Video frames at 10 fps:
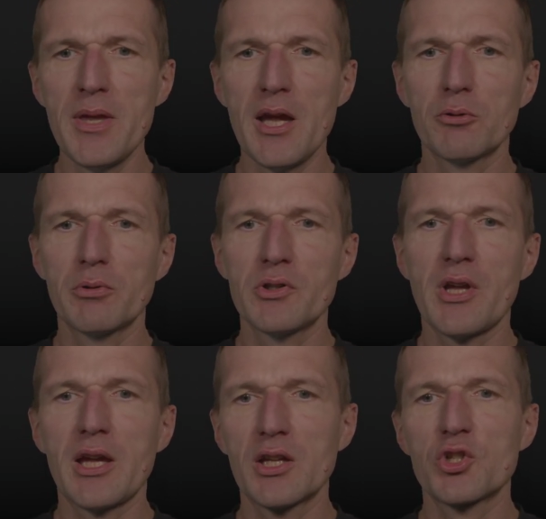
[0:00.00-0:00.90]
address,
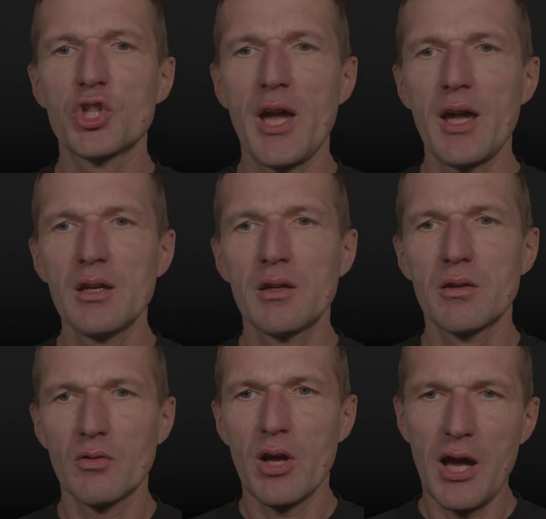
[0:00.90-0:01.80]
I can check
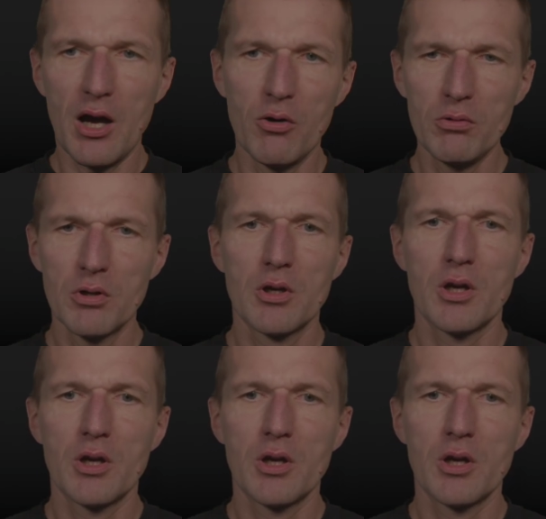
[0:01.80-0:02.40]
how